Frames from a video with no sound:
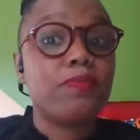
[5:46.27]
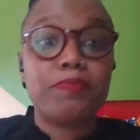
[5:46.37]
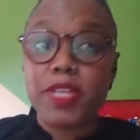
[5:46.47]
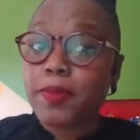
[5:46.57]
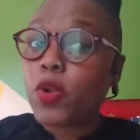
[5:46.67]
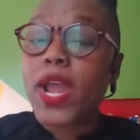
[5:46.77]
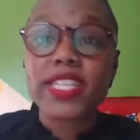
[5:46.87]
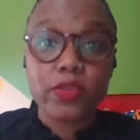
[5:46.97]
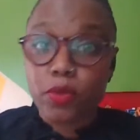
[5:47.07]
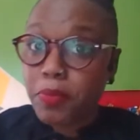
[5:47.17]

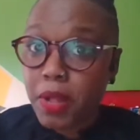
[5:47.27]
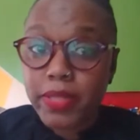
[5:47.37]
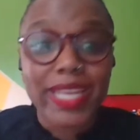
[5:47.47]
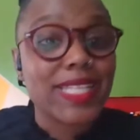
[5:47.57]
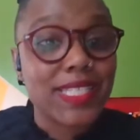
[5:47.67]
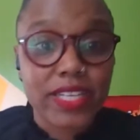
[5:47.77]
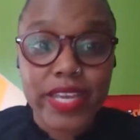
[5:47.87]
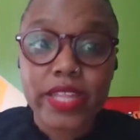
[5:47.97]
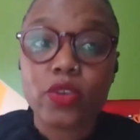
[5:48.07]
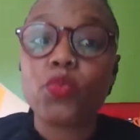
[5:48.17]
Democrats and Republicans
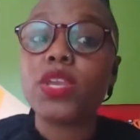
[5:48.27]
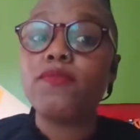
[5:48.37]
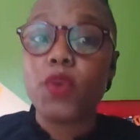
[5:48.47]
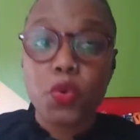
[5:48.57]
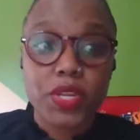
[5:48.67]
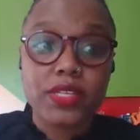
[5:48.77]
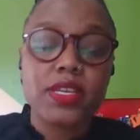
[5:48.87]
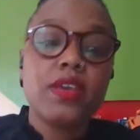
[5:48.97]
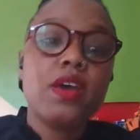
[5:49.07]
together, we voted